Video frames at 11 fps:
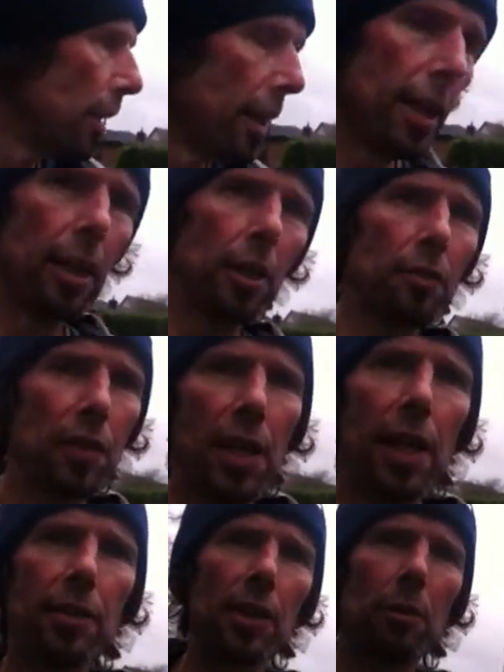over
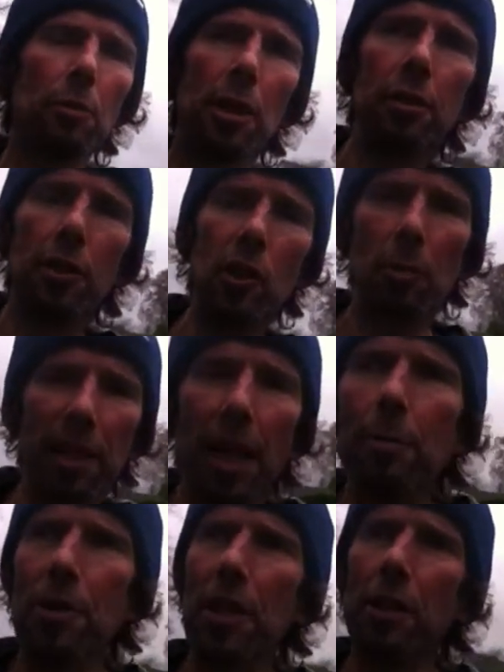there, so we'll go to the top of
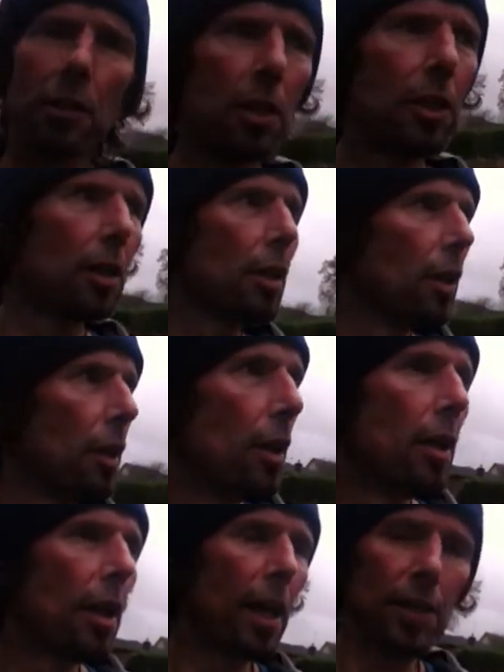Kames Hill
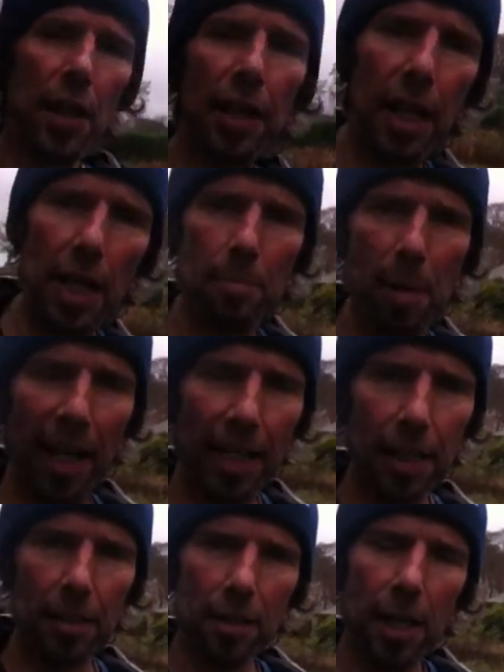and then head
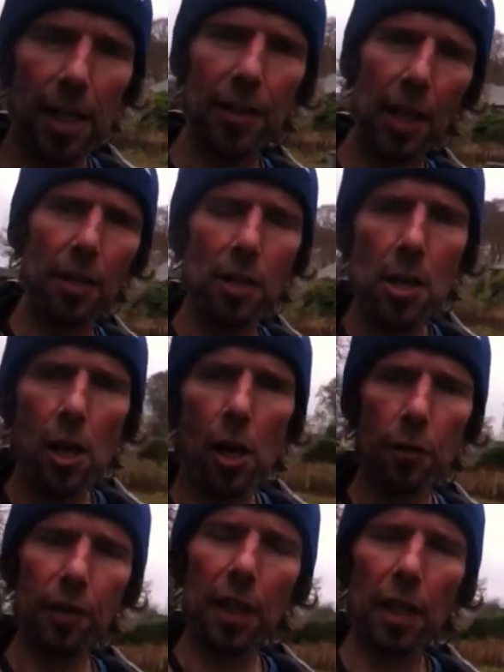back. And then
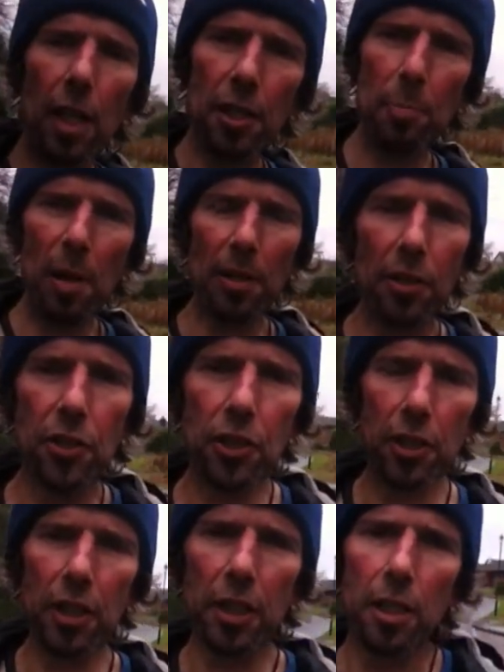hopefully our last part of the
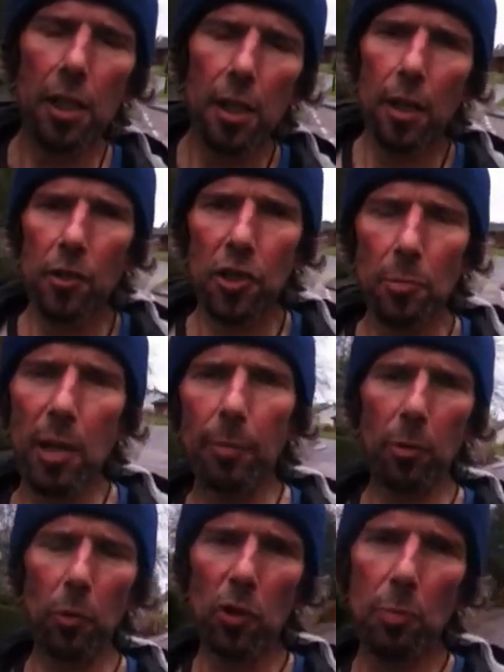journey should be up
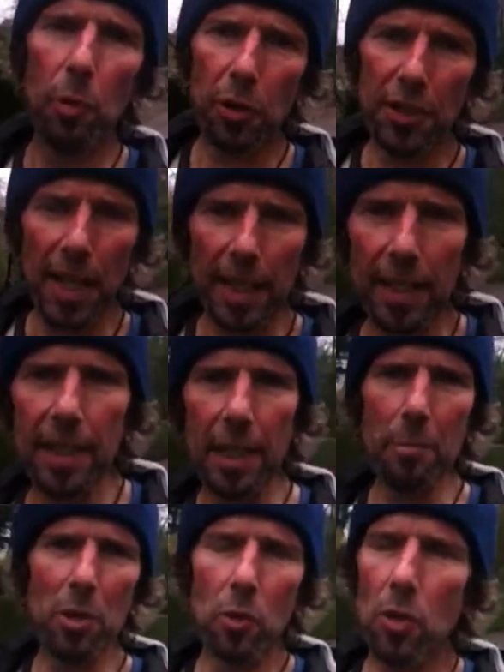towards Boysack and
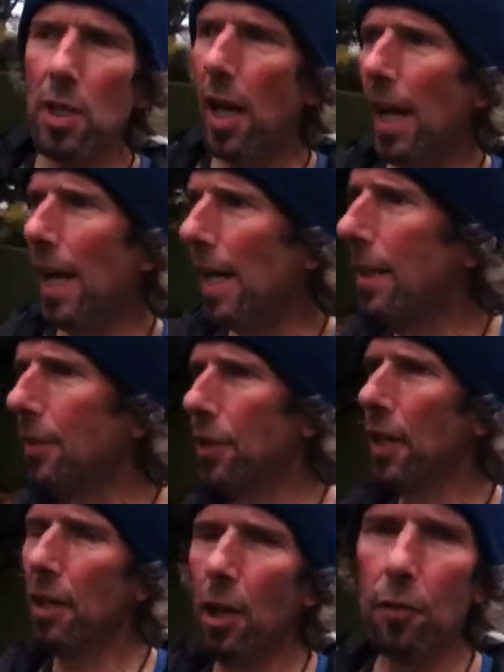Laymill, and
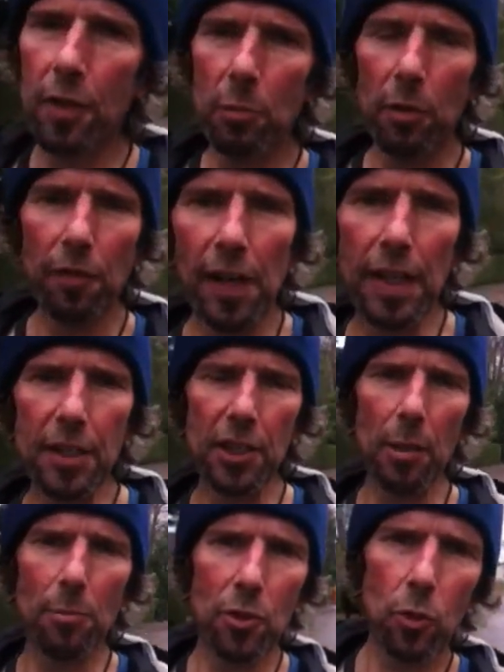hopefully we'll find
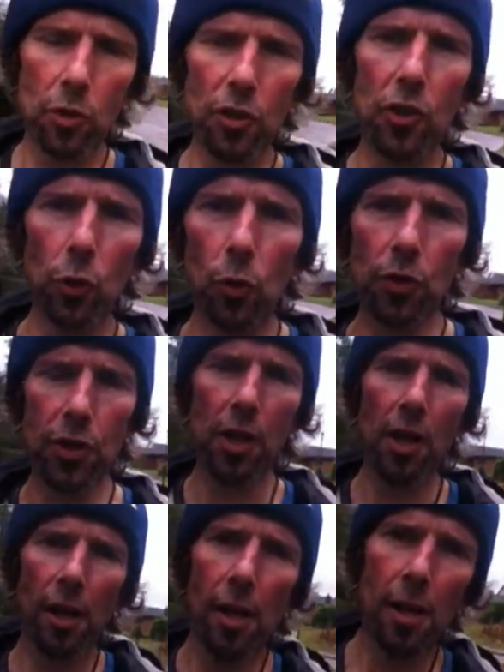some sort of source
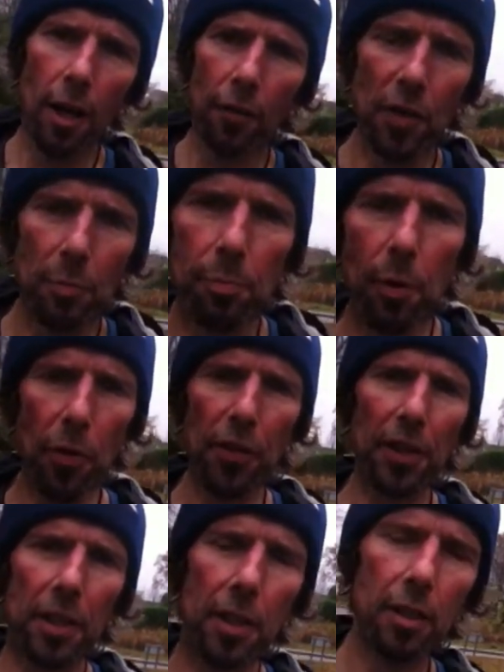of the Brothock